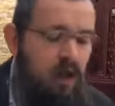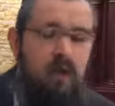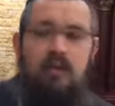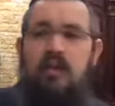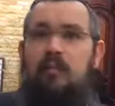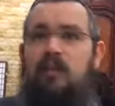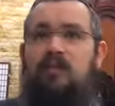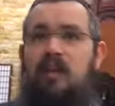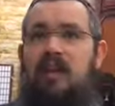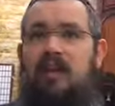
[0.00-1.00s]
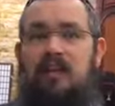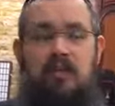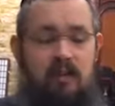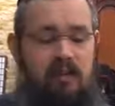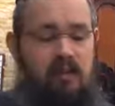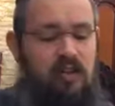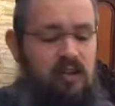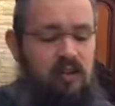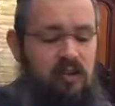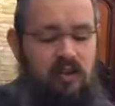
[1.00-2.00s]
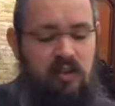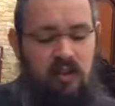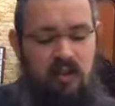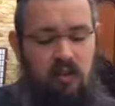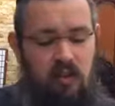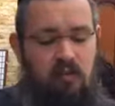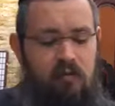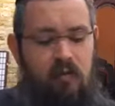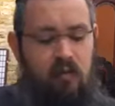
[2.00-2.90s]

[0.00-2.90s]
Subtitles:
So the Rebbe will explain like this. So that's just a little overview.